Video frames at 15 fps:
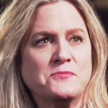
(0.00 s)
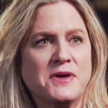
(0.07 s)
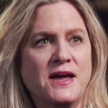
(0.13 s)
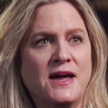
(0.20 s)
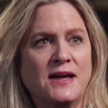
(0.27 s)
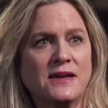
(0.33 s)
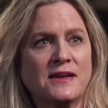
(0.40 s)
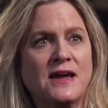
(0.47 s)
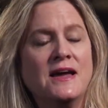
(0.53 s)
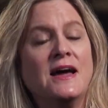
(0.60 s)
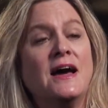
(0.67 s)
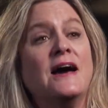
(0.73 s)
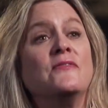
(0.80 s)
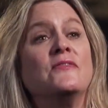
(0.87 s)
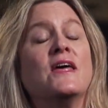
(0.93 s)
back,
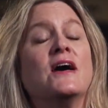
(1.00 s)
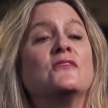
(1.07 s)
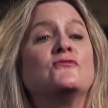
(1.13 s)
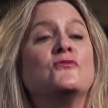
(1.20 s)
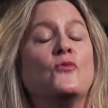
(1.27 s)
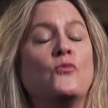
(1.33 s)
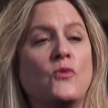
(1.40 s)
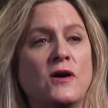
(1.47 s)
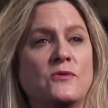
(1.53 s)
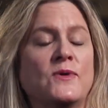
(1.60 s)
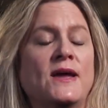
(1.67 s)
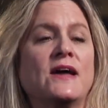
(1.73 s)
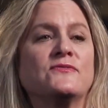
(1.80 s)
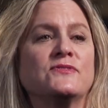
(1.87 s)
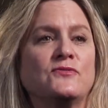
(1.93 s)
and therefore why
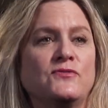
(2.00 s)
we have the